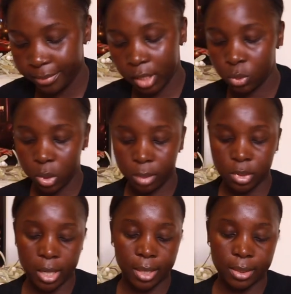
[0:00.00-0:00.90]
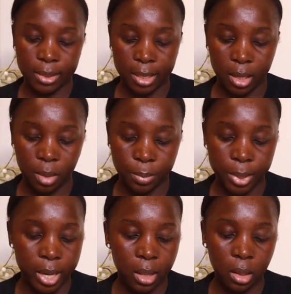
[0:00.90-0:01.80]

That's what I'm trying to say. But I